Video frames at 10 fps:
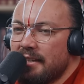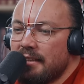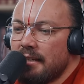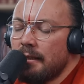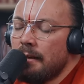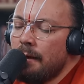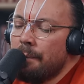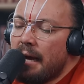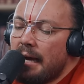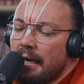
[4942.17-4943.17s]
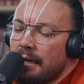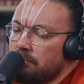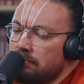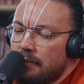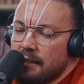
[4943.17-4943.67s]
I think I,
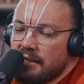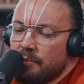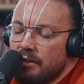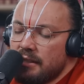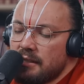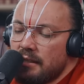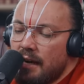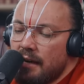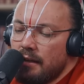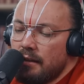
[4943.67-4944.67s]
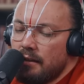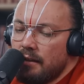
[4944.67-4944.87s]
again, my summary is that I